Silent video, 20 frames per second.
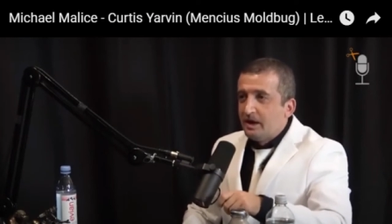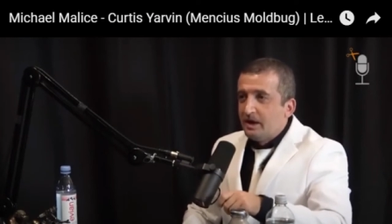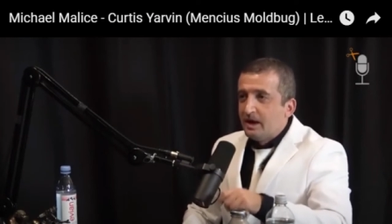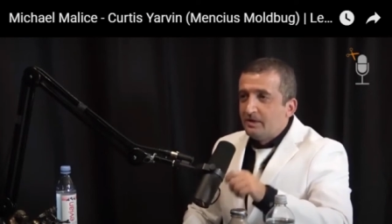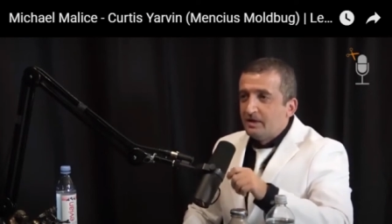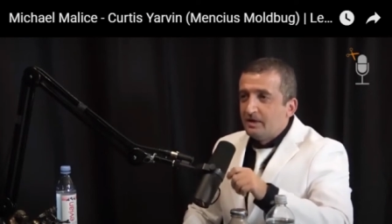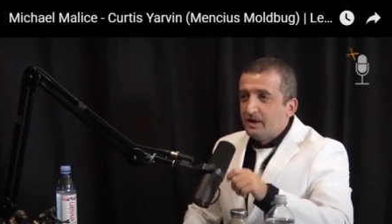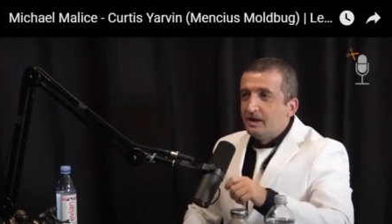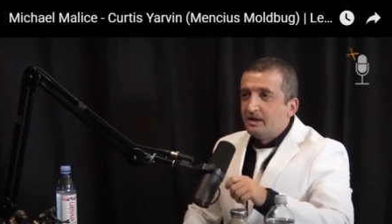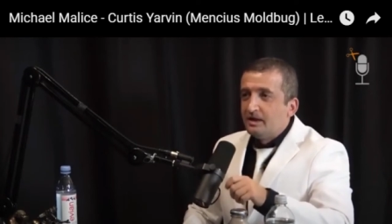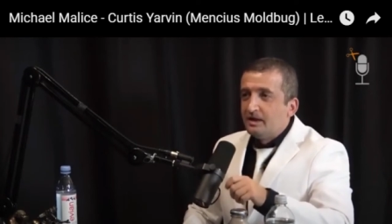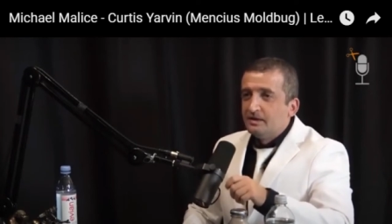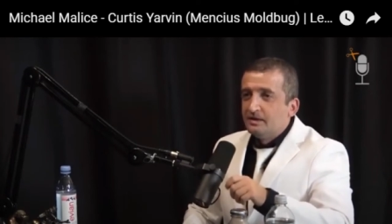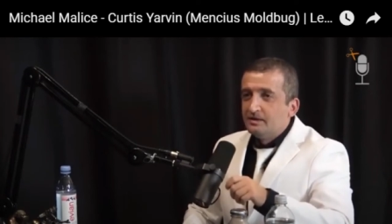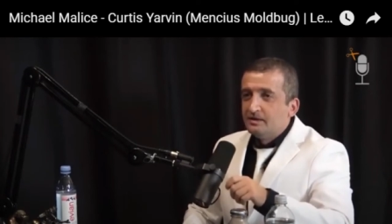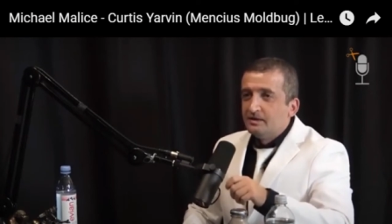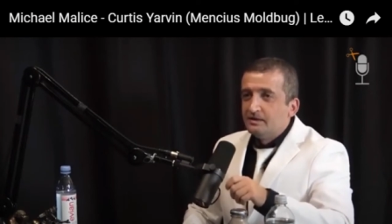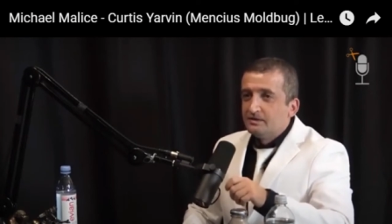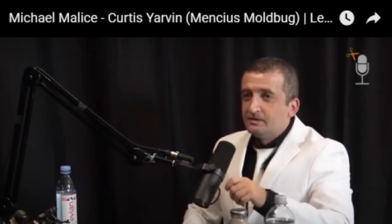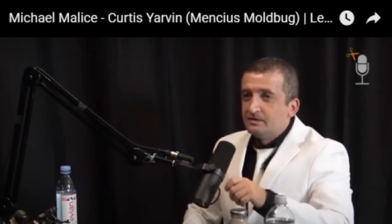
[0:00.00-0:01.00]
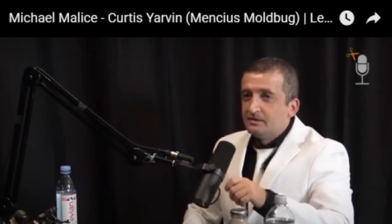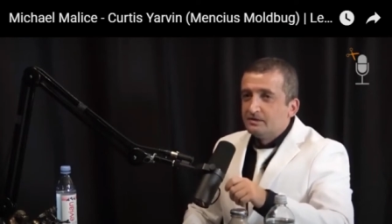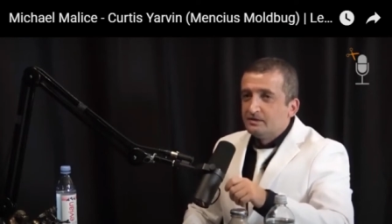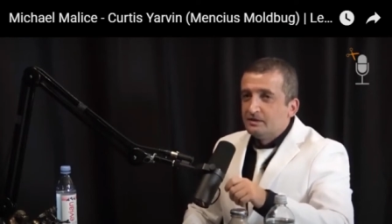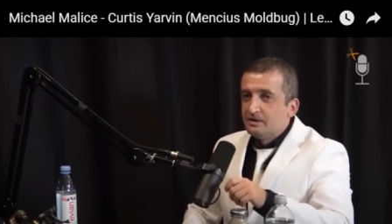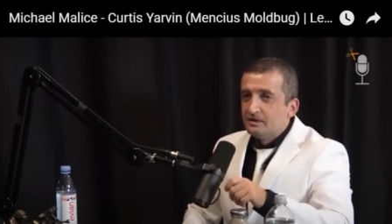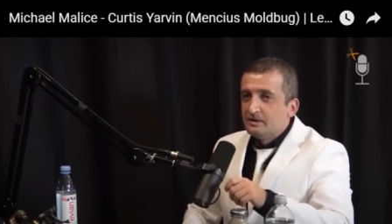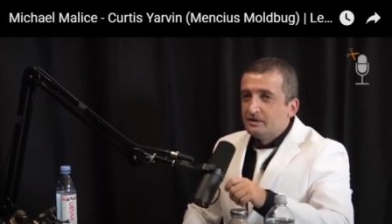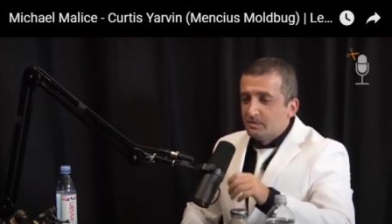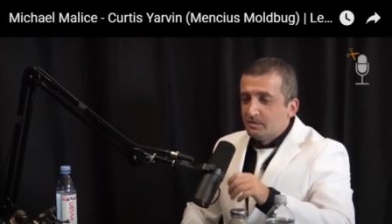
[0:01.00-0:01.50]
and that is
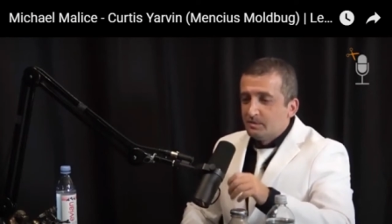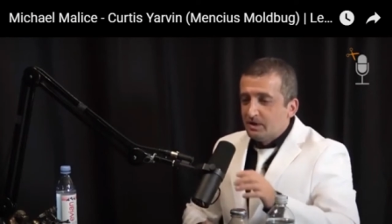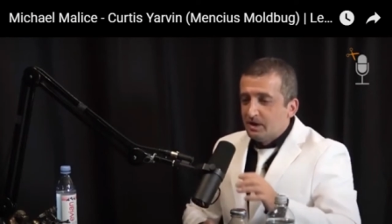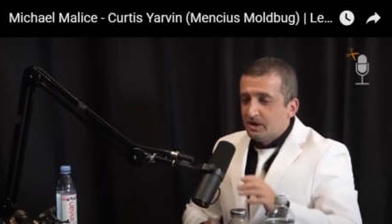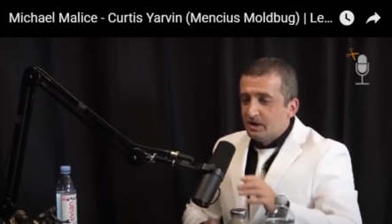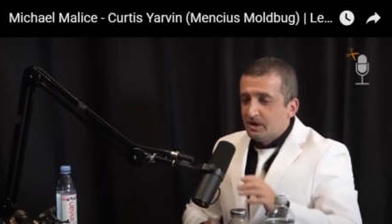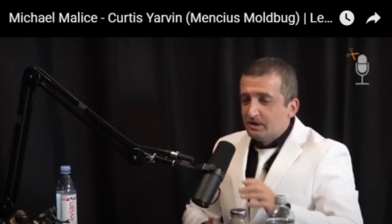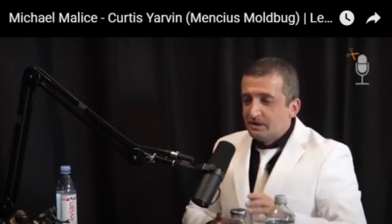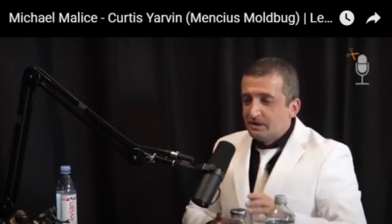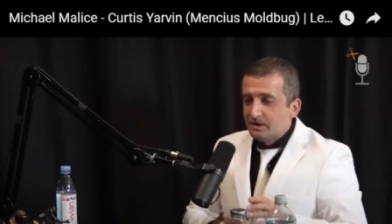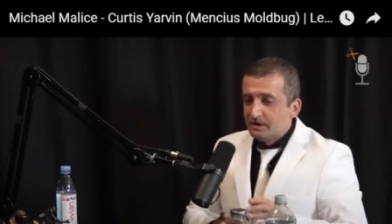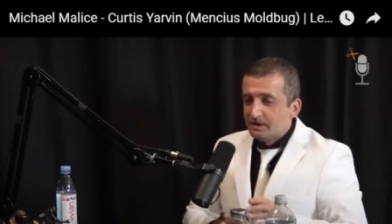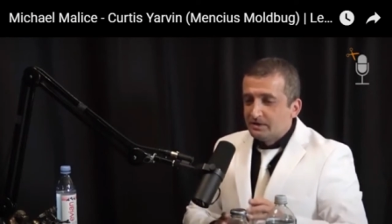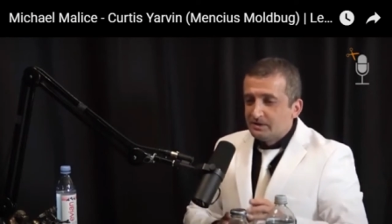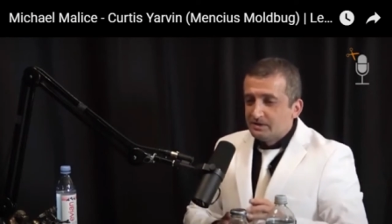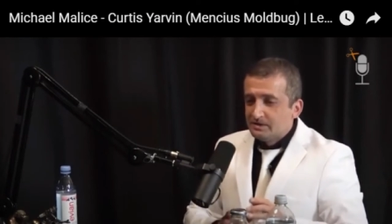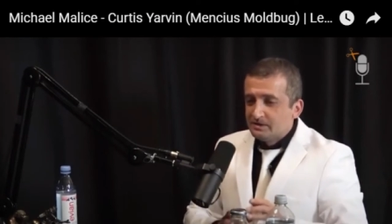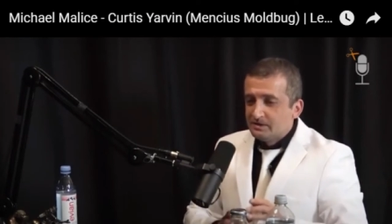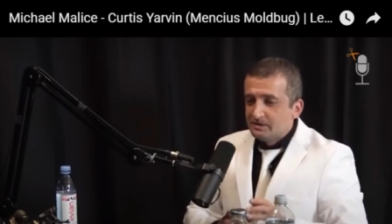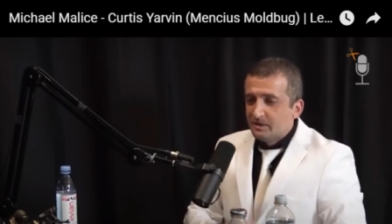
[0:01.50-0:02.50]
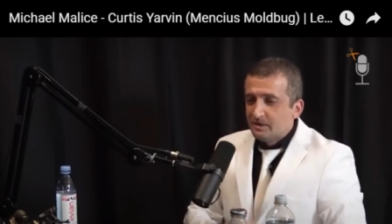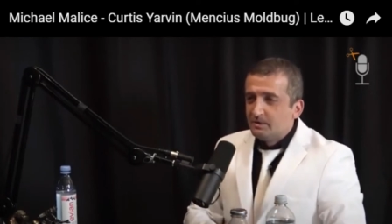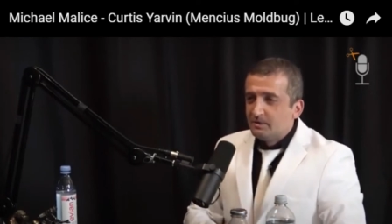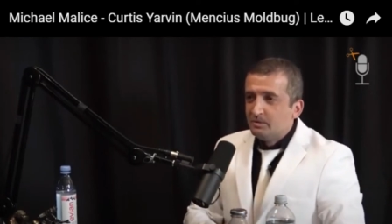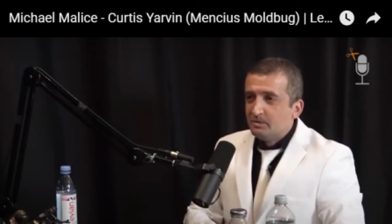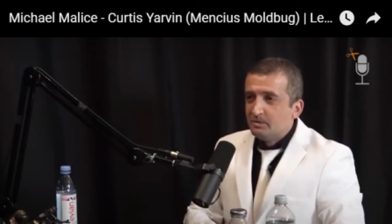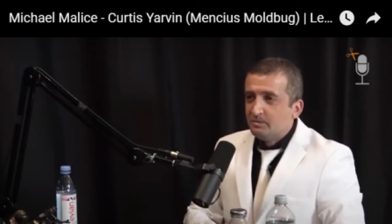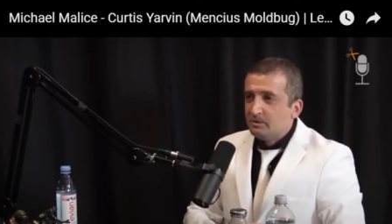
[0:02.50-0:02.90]
in some contexts acceptable.